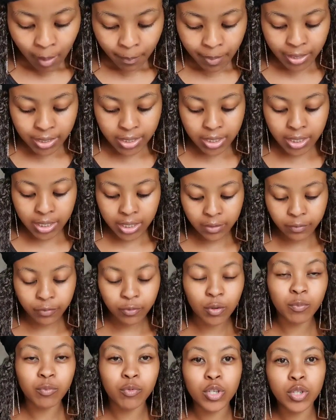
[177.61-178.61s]
basically
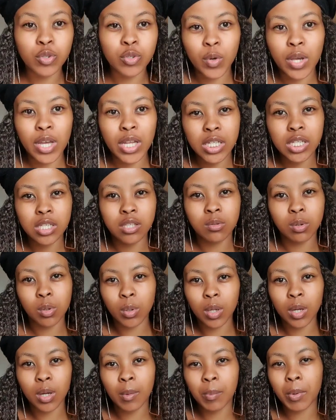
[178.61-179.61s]
from verse 1 he's
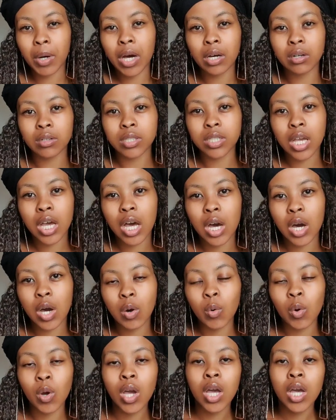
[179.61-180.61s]
talking about
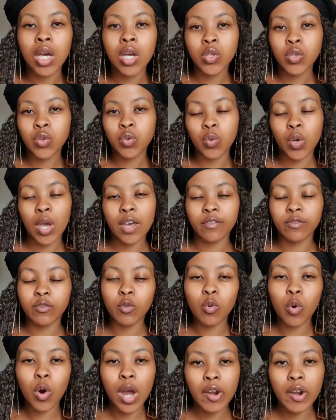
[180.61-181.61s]
how you have
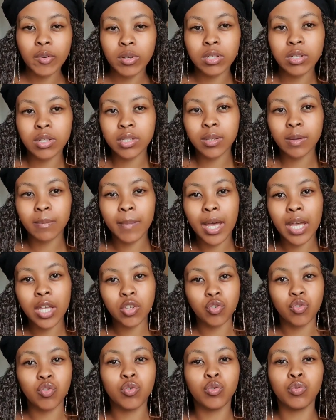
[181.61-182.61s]
quarrels
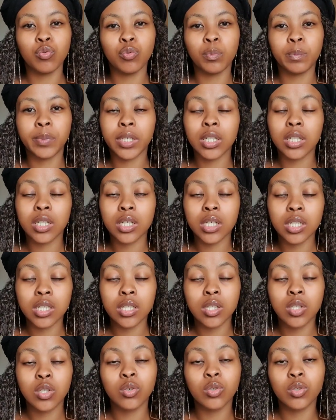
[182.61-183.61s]
among you
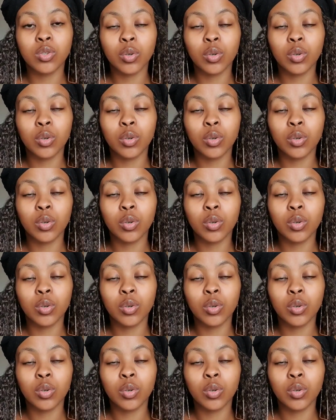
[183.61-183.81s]
because you